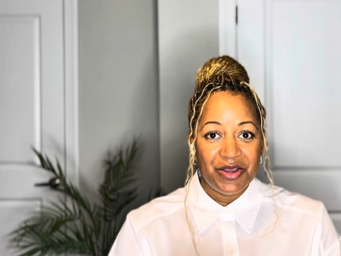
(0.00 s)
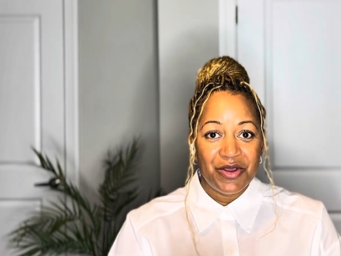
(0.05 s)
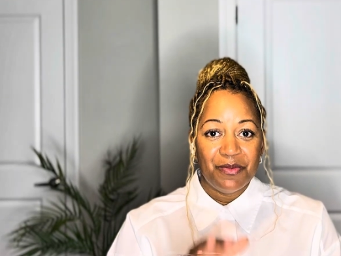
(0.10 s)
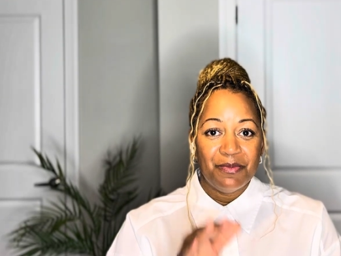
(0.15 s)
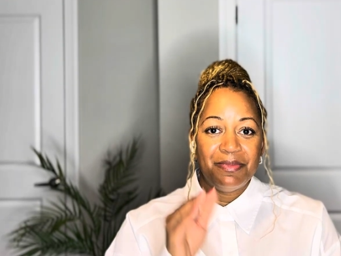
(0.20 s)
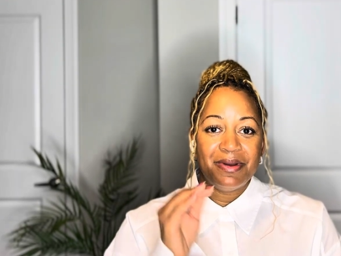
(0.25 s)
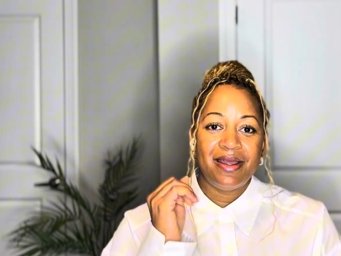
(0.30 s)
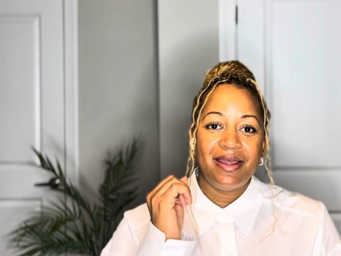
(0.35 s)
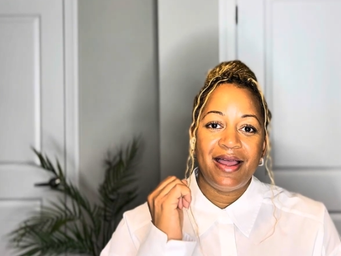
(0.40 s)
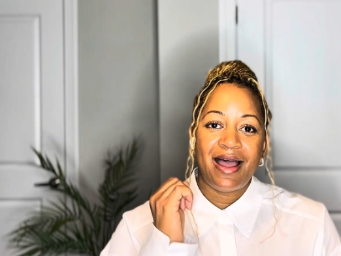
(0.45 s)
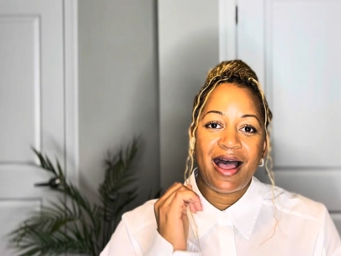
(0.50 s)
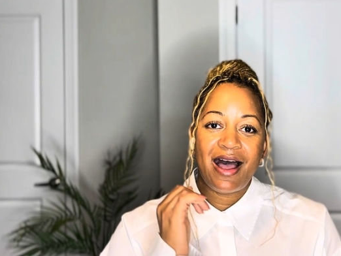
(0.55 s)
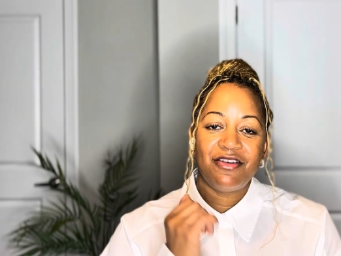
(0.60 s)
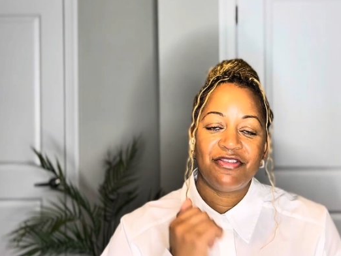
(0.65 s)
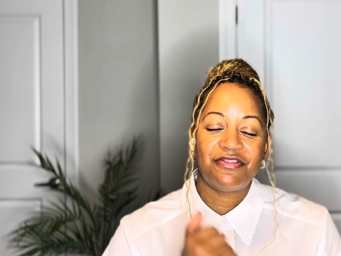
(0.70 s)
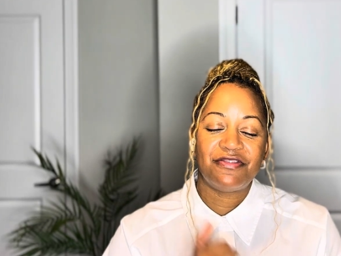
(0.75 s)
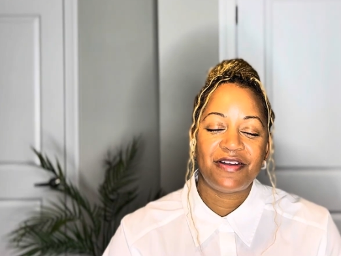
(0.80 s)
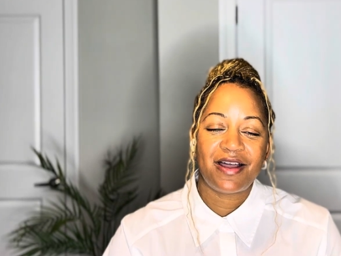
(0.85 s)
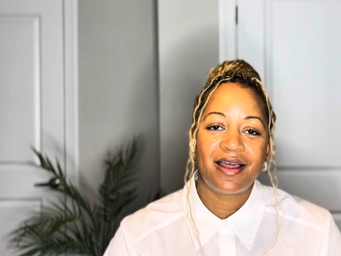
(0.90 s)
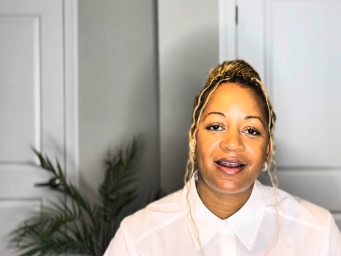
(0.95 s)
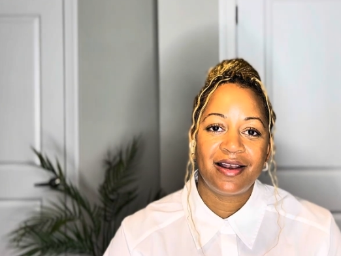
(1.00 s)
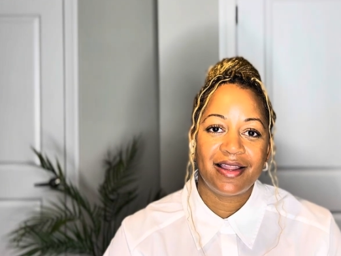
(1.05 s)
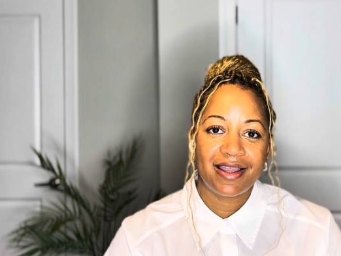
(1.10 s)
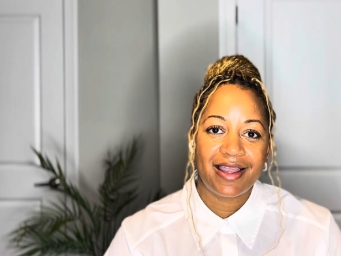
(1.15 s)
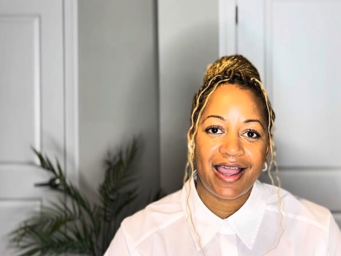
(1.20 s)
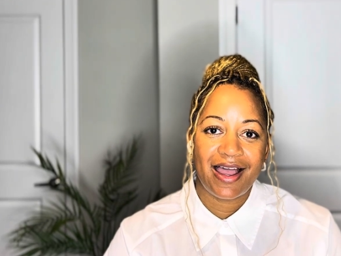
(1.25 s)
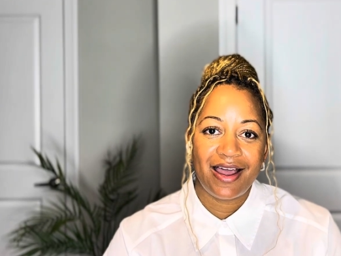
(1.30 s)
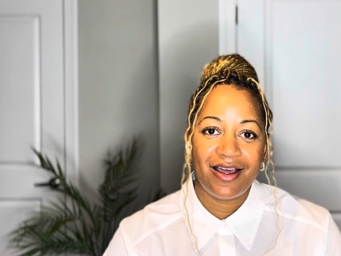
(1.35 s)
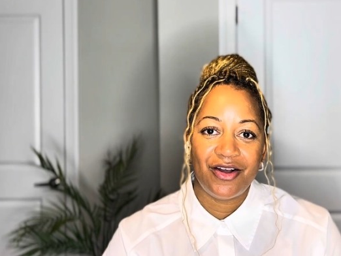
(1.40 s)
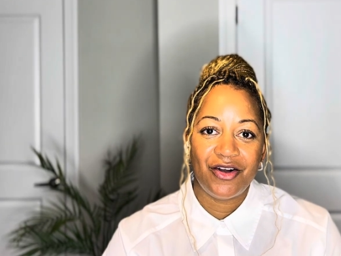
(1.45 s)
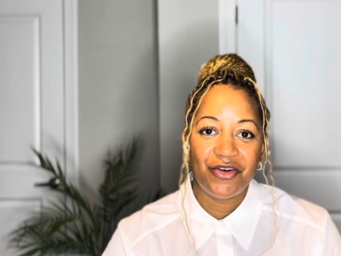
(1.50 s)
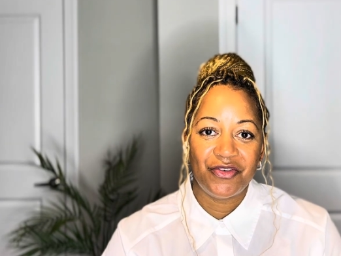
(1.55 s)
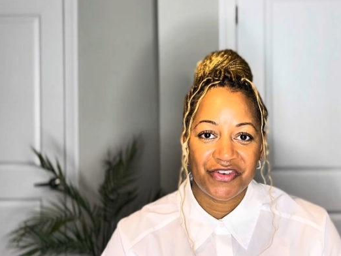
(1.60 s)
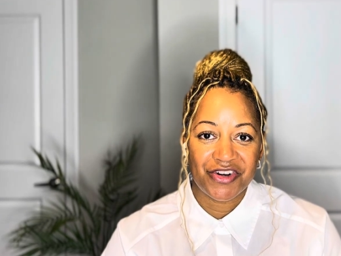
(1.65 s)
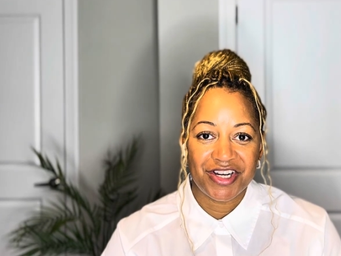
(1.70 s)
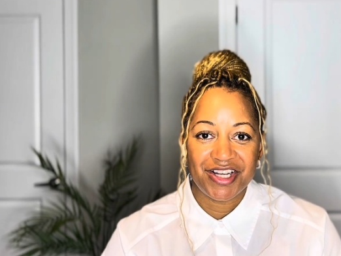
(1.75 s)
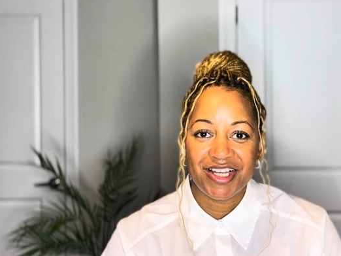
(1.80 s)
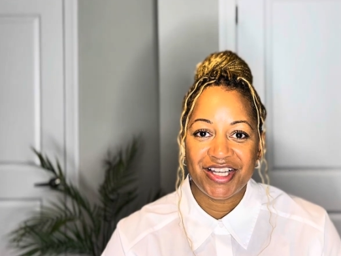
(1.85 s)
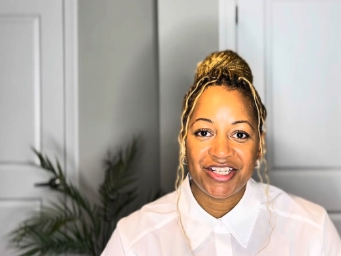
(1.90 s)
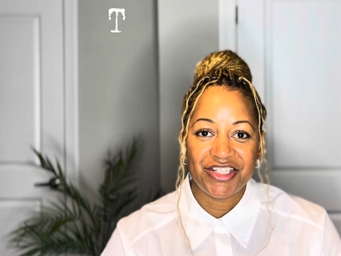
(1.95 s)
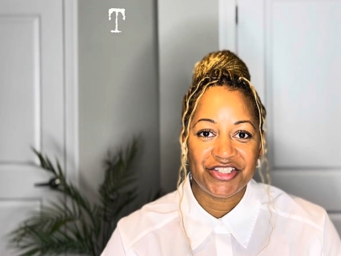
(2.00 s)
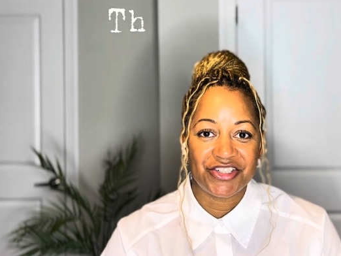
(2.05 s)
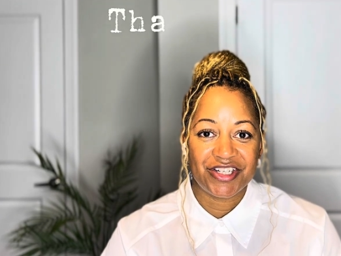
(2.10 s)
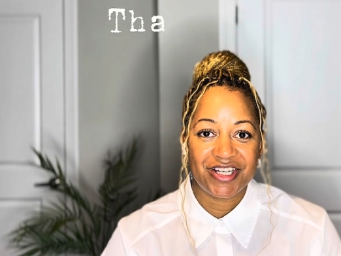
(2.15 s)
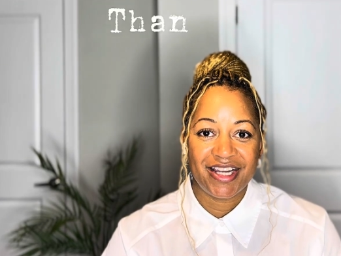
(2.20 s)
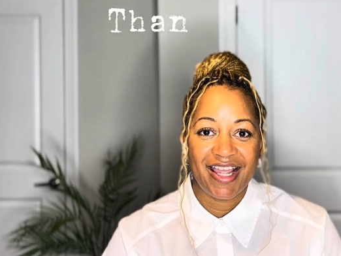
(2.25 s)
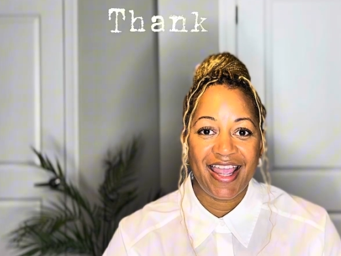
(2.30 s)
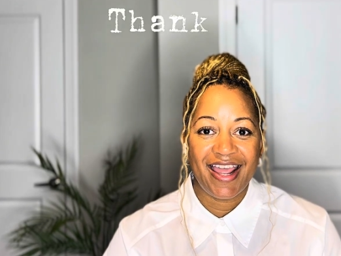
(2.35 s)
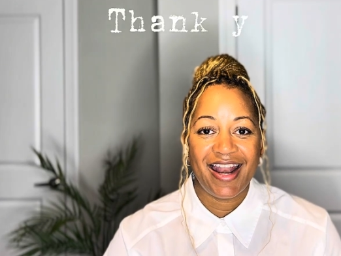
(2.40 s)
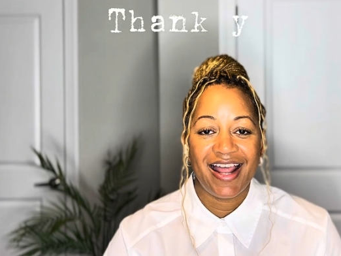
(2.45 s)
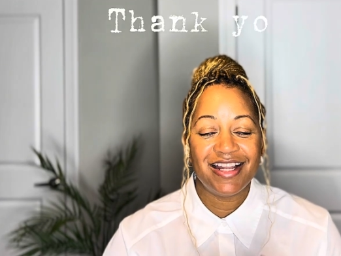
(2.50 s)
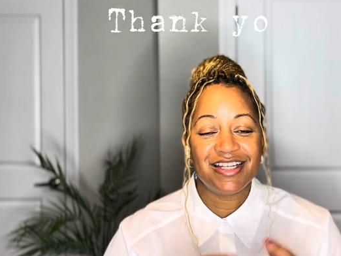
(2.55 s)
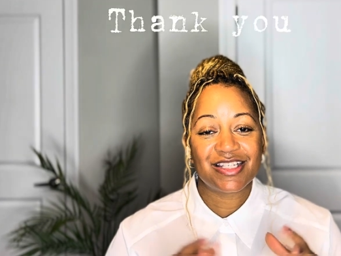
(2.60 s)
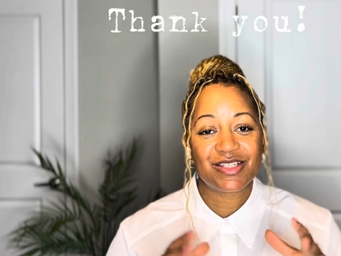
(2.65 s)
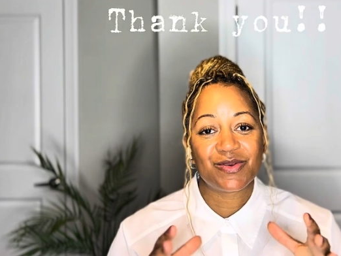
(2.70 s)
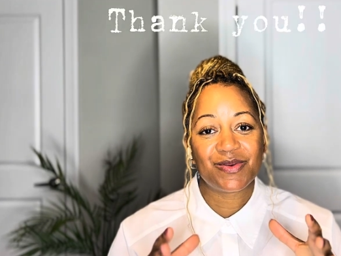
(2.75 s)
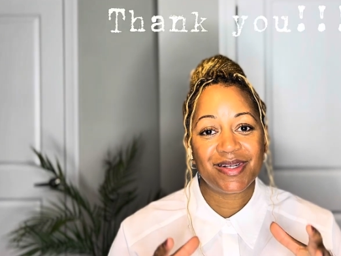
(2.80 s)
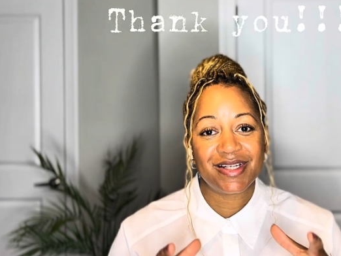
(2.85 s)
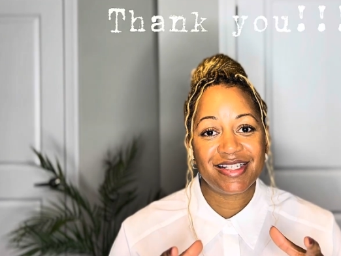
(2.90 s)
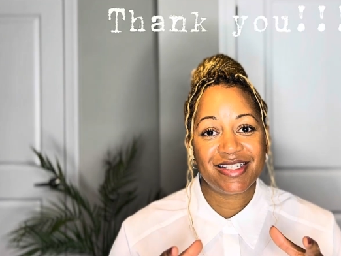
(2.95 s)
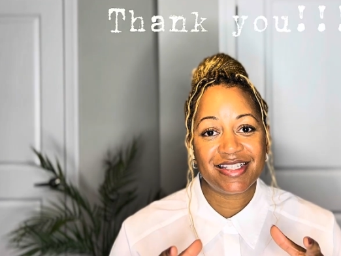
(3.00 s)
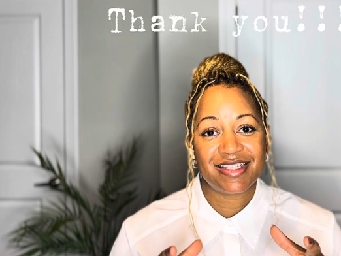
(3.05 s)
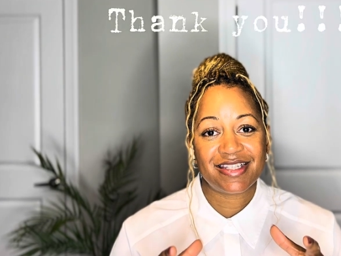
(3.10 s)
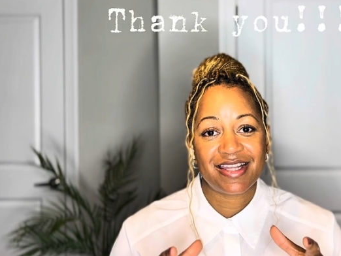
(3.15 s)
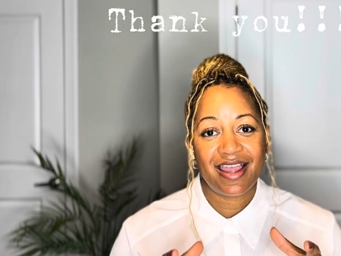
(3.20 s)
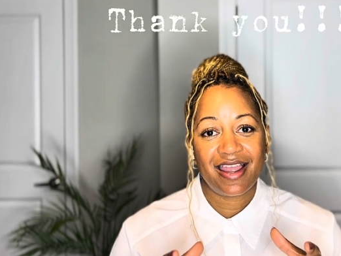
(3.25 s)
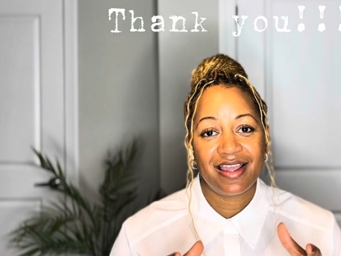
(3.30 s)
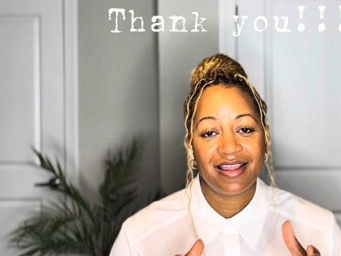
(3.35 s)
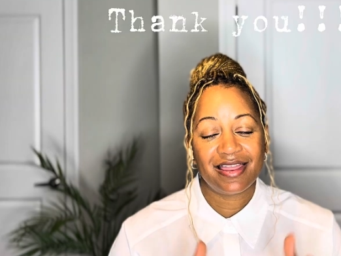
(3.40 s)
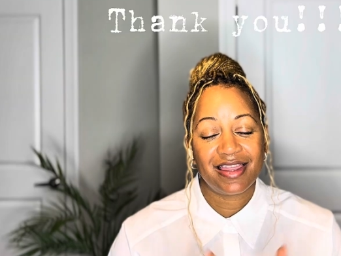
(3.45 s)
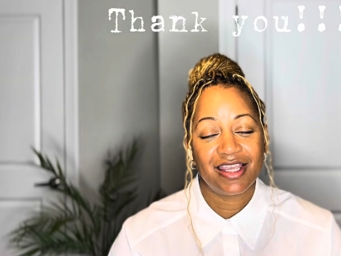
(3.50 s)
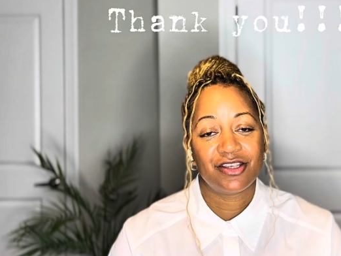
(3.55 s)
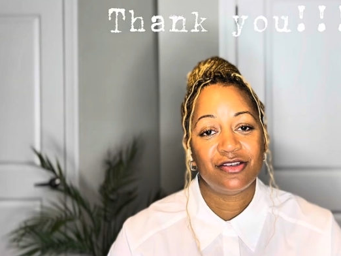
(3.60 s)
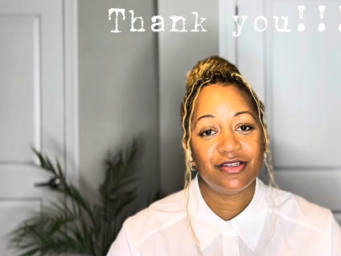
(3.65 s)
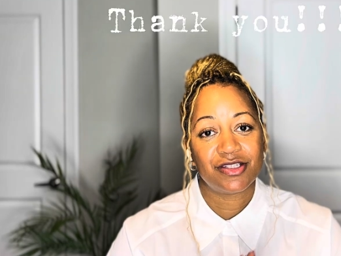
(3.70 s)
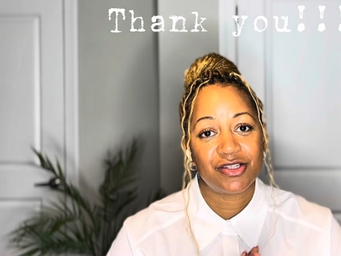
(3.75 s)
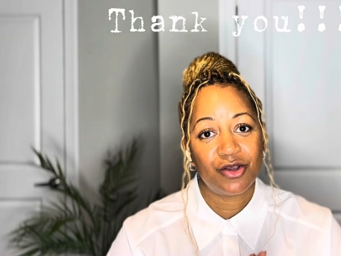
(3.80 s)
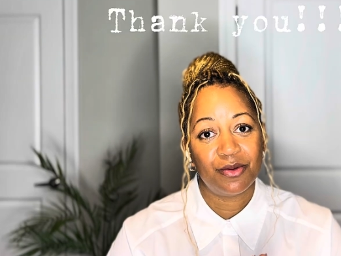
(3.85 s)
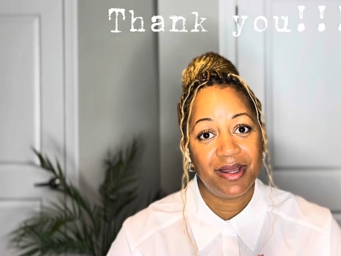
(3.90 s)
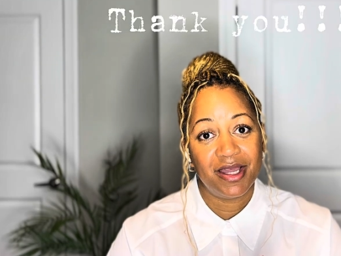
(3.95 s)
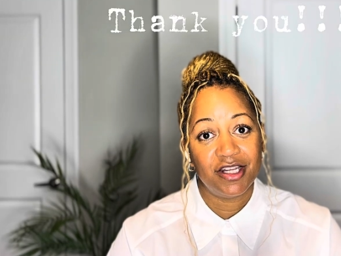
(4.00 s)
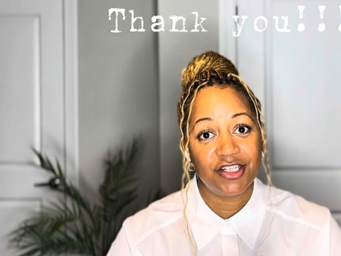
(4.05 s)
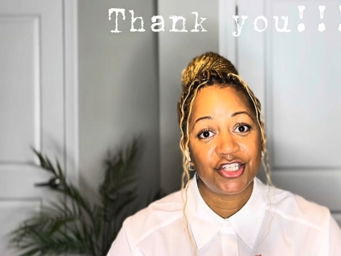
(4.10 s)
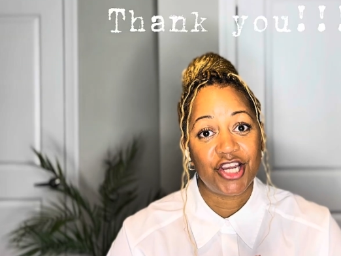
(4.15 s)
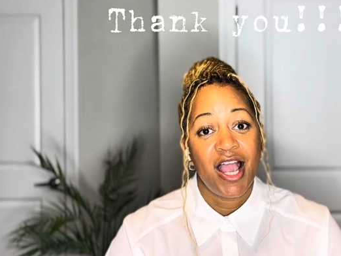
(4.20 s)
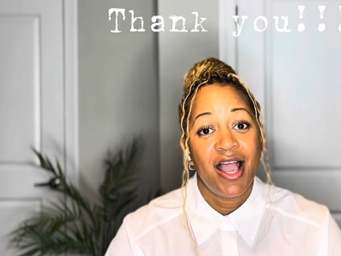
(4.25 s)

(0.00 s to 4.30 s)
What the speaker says: But I finally got over 100, and I just wanted to say thank you so much.